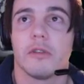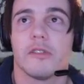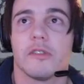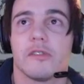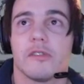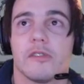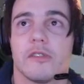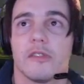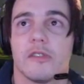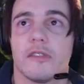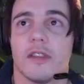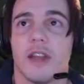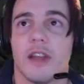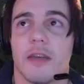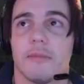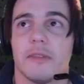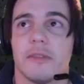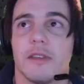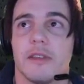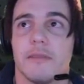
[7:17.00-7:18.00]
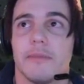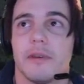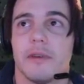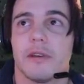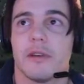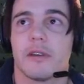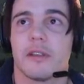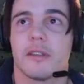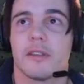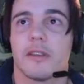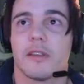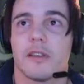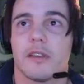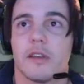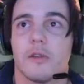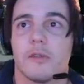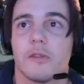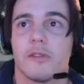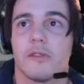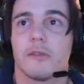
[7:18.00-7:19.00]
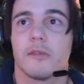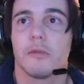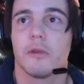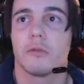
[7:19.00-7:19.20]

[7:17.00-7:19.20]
is just an empty book that the ghost will